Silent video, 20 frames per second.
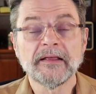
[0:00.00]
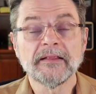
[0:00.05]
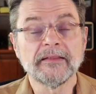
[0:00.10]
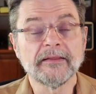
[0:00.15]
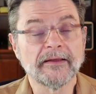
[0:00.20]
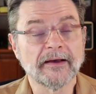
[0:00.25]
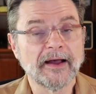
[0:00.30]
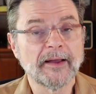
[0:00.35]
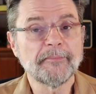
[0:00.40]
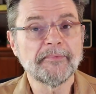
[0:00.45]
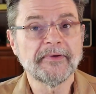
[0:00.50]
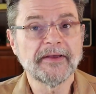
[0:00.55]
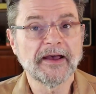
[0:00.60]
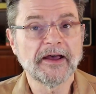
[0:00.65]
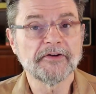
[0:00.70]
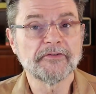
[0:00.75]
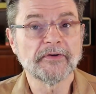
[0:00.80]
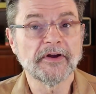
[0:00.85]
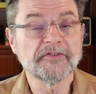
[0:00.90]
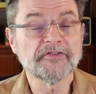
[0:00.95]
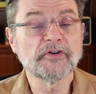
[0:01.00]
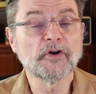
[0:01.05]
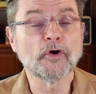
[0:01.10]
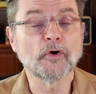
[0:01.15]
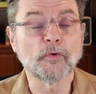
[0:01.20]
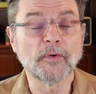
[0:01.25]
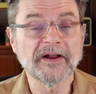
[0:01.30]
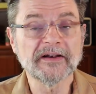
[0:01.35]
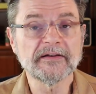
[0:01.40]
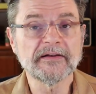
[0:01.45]
The IP address
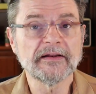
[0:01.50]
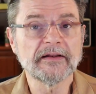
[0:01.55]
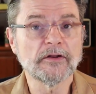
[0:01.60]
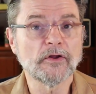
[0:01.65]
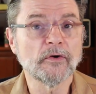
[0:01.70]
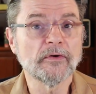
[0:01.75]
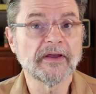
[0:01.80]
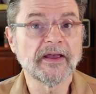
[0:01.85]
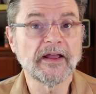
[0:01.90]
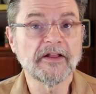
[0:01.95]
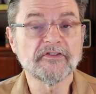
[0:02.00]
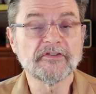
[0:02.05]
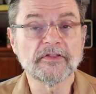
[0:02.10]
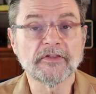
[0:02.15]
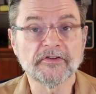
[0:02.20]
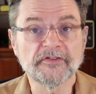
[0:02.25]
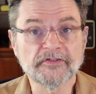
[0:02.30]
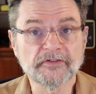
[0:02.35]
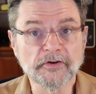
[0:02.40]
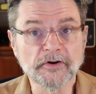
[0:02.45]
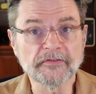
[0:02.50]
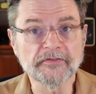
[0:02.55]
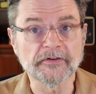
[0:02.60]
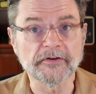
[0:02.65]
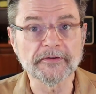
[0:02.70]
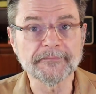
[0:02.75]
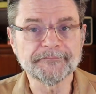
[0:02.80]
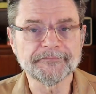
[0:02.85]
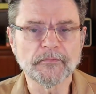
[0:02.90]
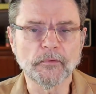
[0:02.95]
correctly locates the
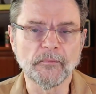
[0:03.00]
server,